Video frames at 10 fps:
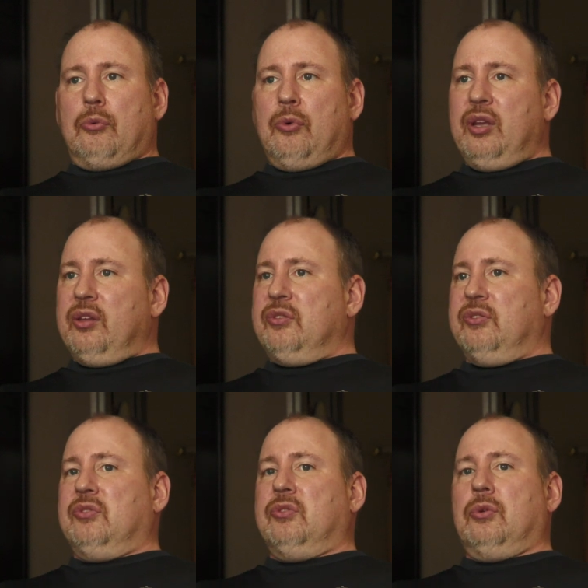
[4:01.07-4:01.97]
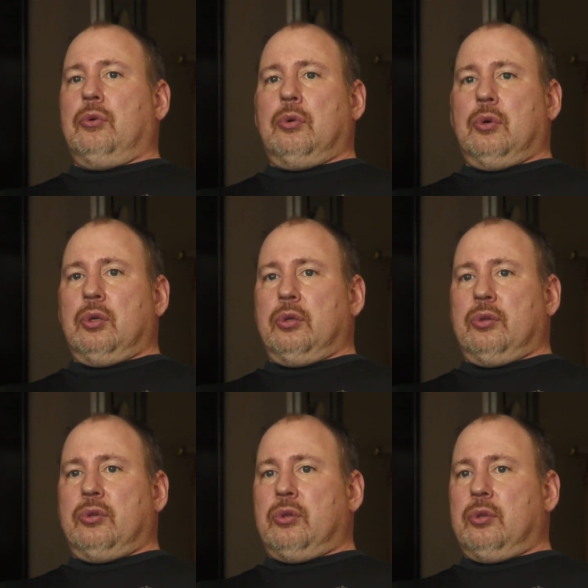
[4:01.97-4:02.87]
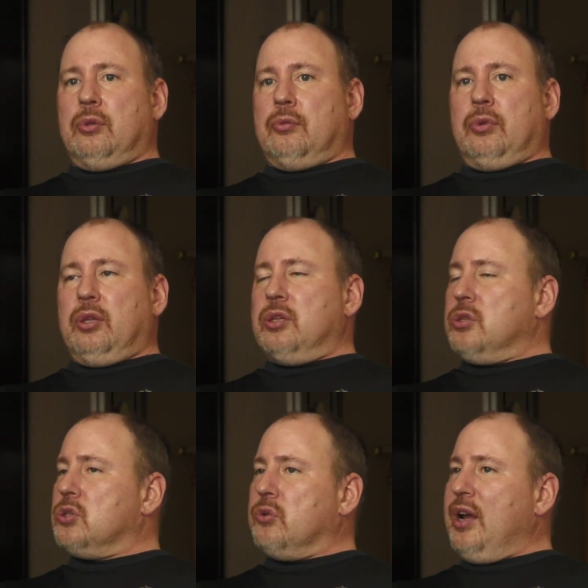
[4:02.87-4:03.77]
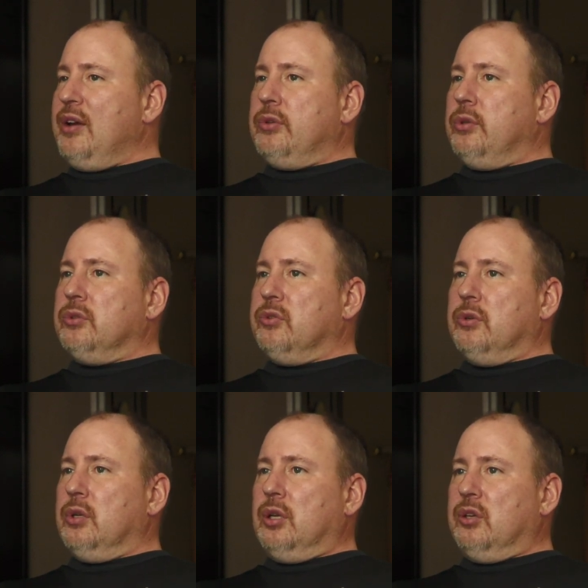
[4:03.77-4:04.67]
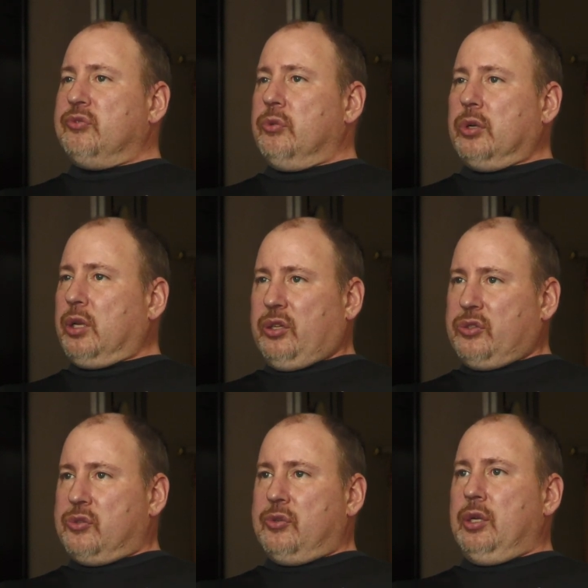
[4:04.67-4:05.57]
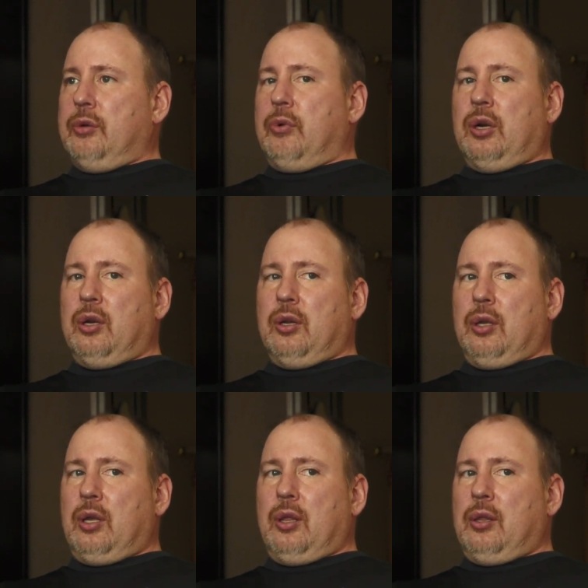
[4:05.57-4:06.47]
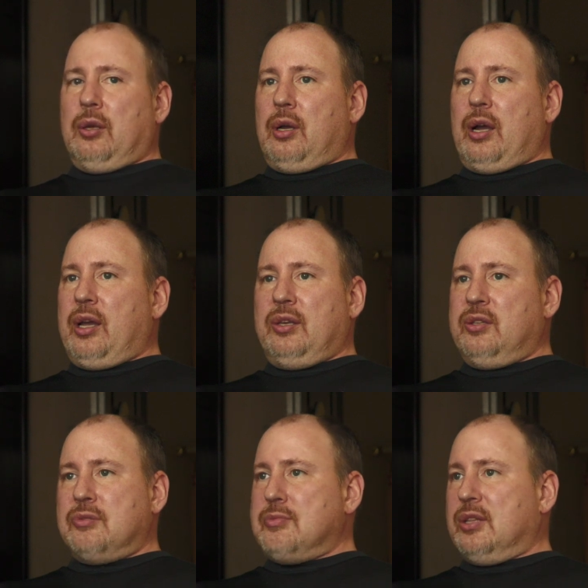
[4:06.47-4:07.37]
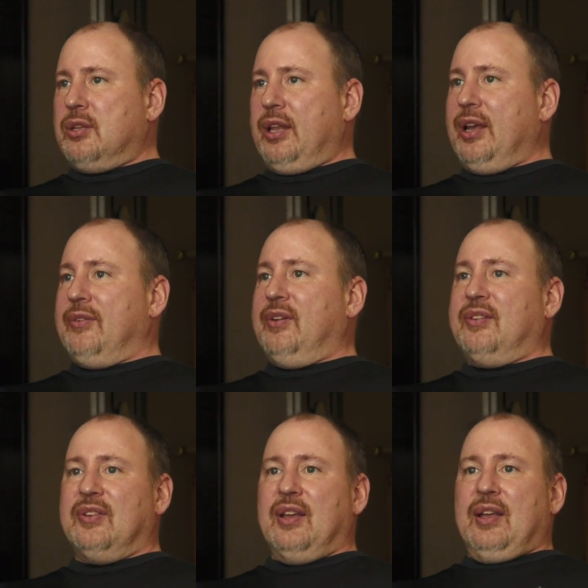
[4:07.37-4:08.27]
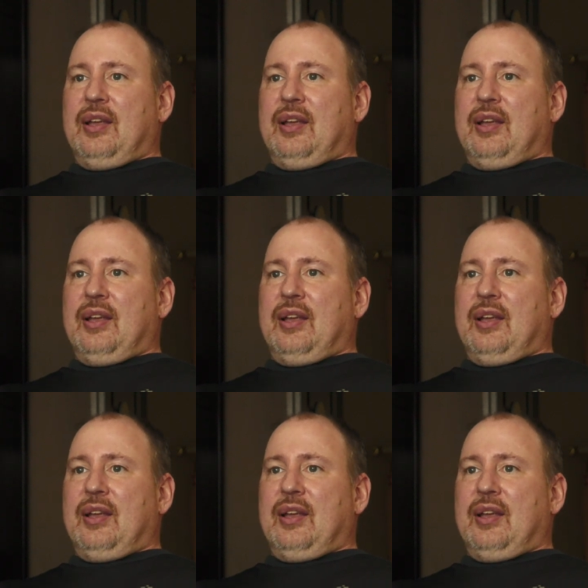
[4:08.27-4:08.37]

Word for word: risks or the, really the travel to a, a foreign country where I didn't speak the language.